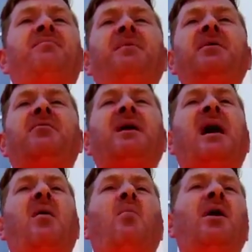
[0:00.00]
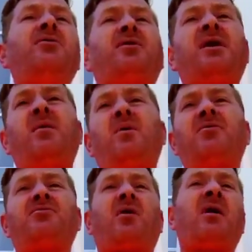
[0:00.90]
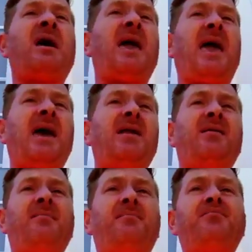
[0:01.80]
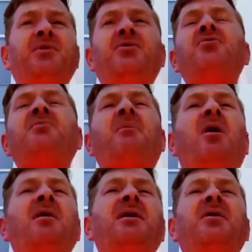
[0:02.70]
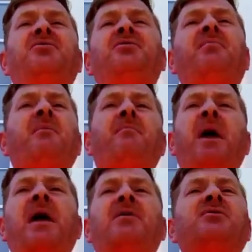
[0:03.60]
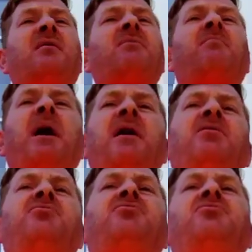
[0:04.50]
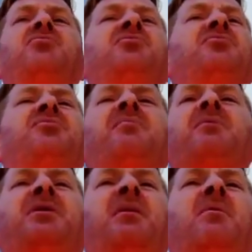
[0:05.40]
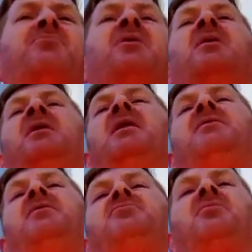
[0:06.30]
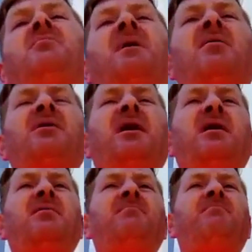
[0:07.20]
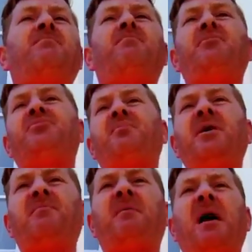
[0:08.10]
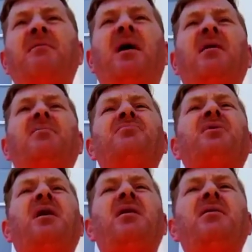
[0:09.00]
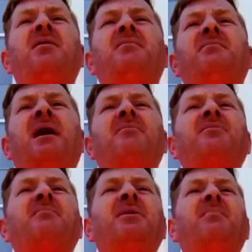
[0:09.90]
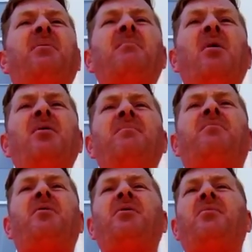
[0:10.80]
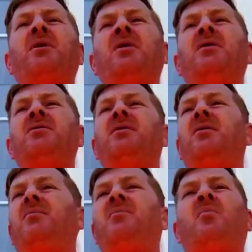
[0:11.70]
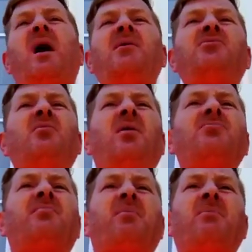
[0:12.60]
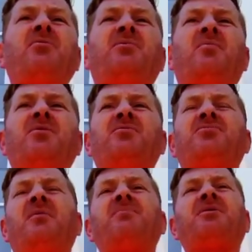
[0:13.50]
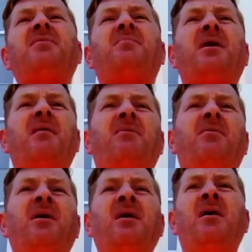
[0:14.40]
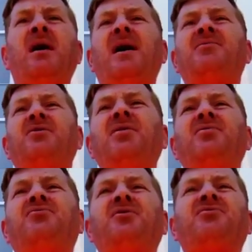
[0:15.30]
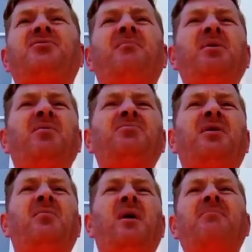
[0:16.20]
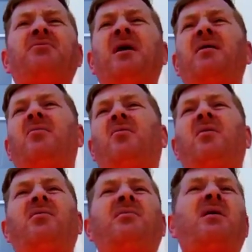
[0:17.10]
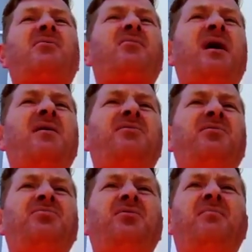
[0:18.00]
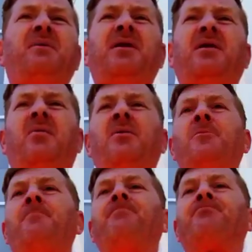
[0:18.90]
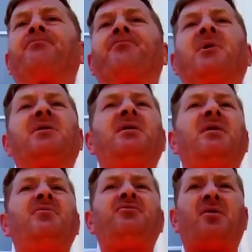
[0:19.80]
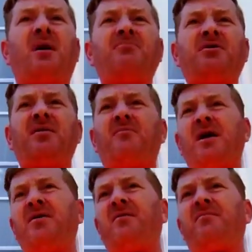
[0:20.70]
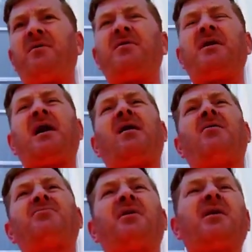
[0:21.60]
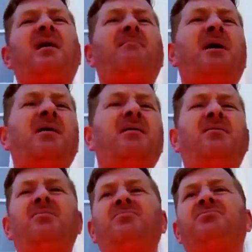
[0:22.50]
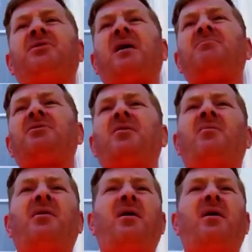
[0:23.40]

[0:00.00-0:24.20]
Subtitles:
figuring out what your keywords are. And use them on each different page. Every page uses different keywords. And then turn around and spend $5 and have somebody promote it for you. You know, why do all the promotion work yourself? It takes forever. as is just to build a website or create a YouTube video. You know, sure, I'm sitting right here in front of the house and I got my little tablet going